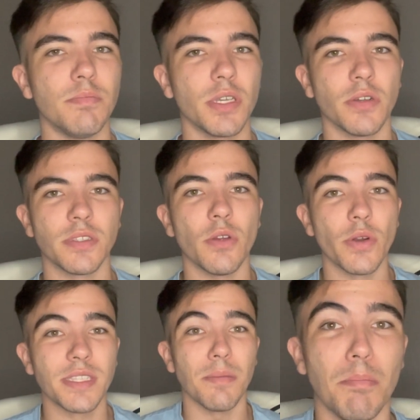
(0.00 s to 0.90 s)
because he
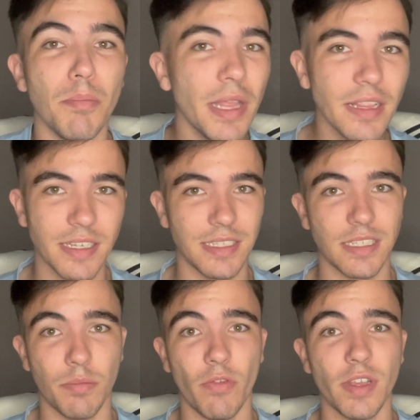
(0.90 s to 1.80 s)
earns millions
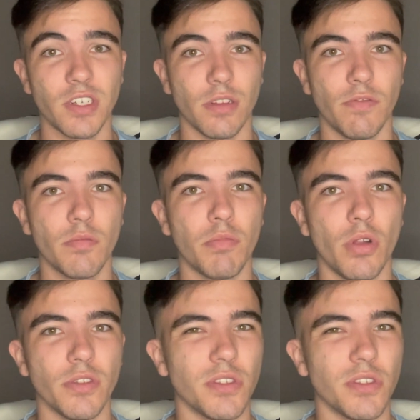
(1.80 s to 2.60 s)
as a professional footballer,